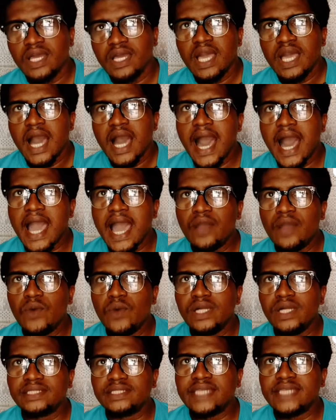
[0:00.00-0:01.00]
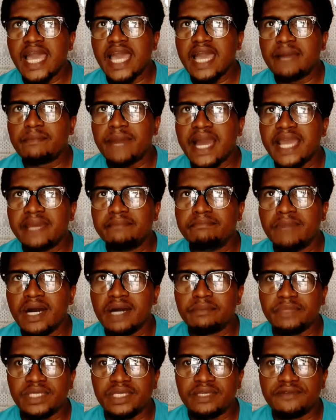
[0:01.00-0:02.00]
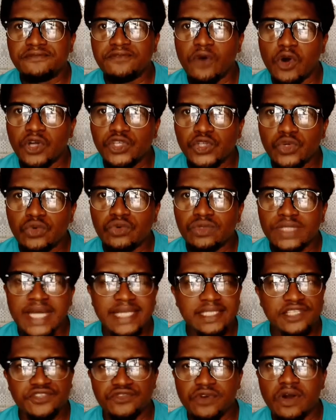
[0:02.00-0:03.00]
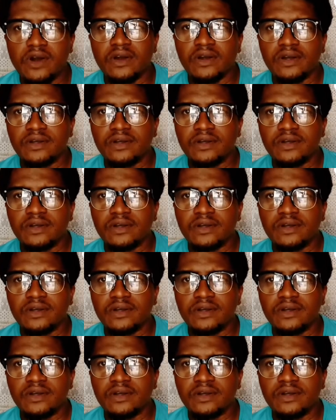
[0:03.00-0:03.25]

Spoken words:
I will tell my mommy for you. That is wrong.